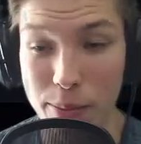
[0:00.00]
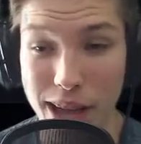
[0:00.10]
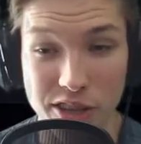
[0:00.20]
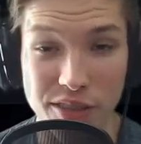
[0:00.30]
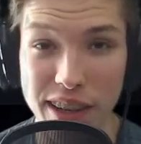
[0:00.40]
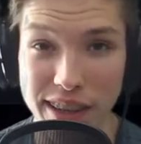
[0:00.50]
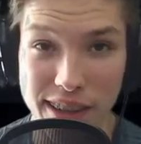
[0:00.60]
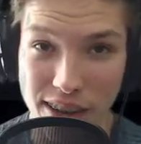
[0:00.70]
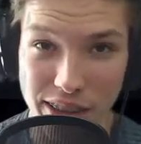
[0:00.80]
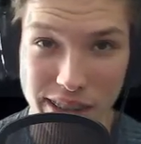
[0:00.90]
I imagine if
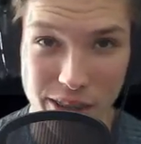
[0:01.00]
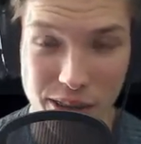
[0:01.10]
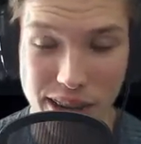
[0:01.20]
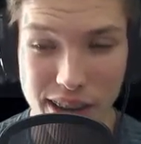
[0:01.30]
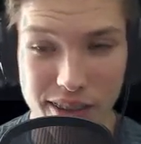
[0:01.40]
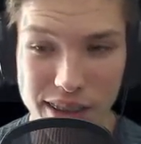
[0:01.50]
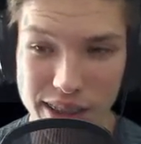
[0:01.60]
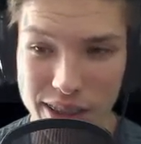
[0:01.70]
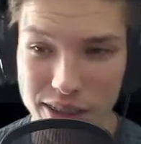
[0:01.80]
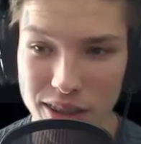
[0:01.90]
they did have that, they would
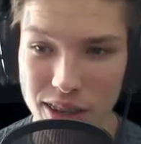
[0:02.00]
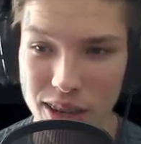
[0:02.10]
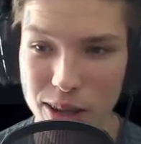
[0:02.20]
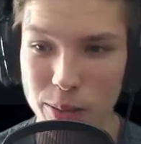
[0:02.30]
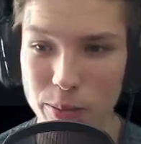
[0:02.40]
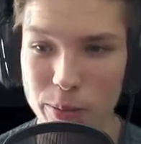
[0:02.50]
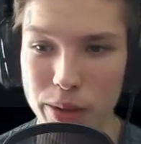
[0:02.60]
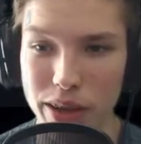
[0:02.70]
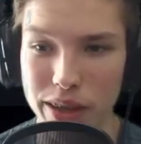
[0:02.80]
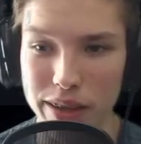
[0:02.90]
announce it here,
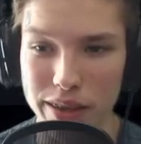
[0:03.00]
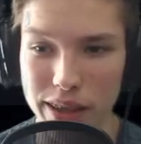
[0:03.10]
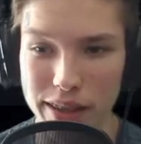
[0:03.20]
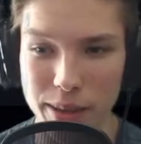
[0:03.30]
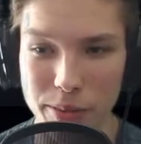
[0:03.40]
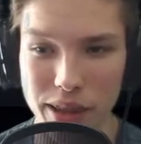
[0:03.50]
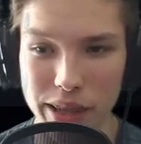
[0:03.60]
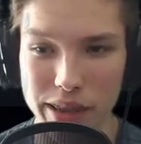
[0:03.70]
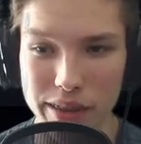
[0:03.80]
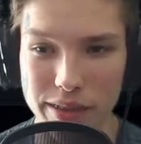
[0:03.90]
but it
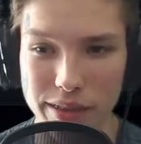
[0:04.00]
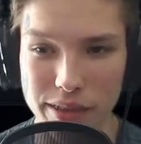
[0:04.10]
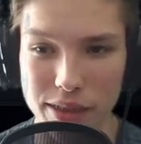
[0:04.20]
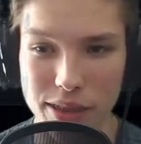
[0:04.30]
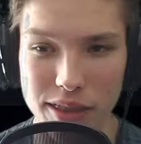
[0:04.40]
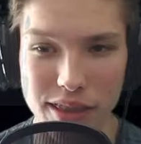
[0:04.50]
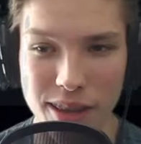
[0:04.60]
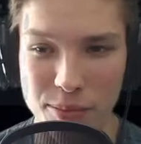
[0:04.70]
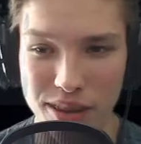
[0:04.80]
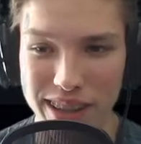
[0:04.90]
seems like
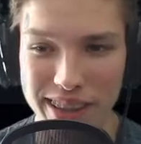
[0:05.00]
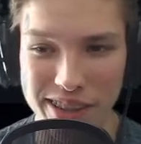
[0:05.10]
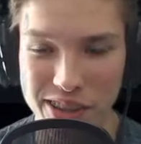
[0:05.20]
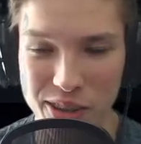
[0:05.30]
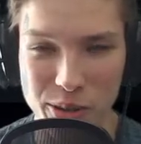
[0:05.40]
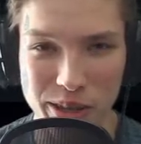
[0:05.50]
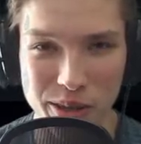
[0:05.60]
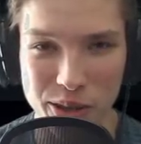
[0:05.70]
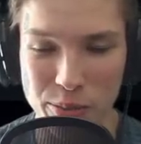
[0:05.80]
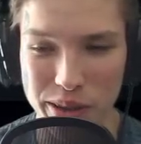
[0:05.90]
PlayStation's
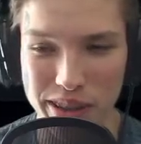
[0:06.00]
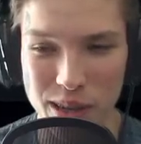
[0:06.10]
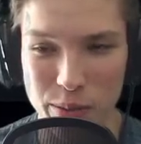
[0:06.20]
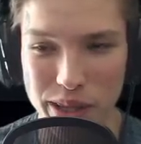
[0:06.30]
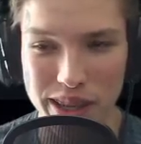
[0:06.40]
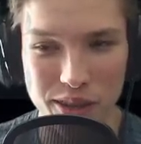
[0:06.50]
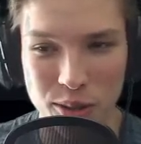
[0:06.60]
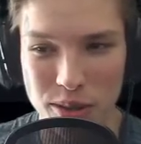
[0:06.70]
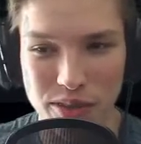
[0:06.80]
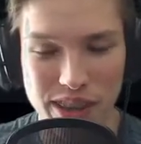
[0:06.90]
quick resume is going to
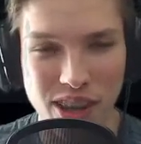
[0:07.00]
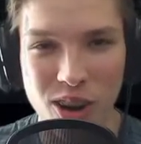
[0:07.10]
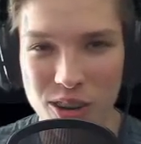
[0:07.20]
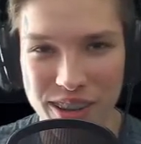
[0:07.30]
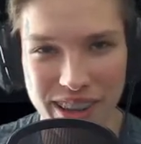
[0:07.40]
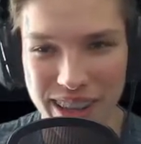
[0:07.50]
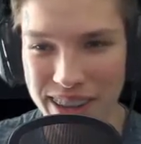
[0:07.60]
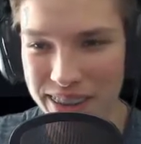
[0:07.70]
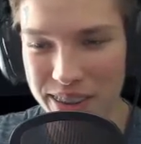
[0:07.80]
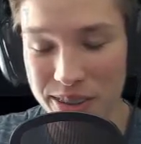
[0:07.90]
be in terms of its
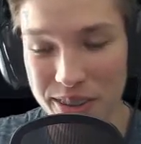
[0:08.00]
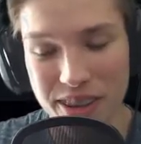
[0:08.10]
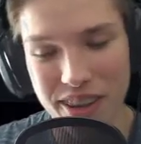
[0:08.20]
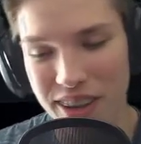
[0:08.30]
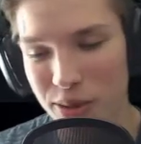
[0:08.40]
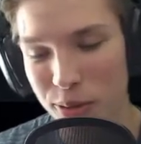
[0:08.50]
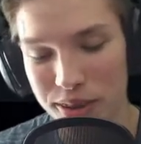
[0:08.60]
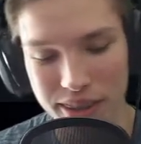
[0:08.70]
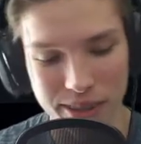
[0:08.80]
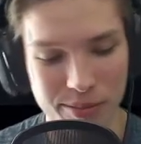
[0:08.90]
cards, I guess, so
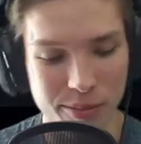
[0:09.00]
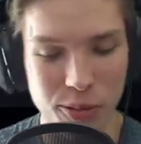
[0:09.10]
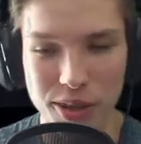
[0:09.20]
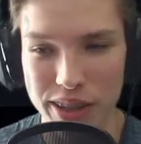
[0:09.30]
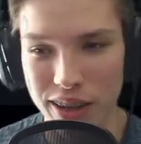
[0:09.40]
we'll see.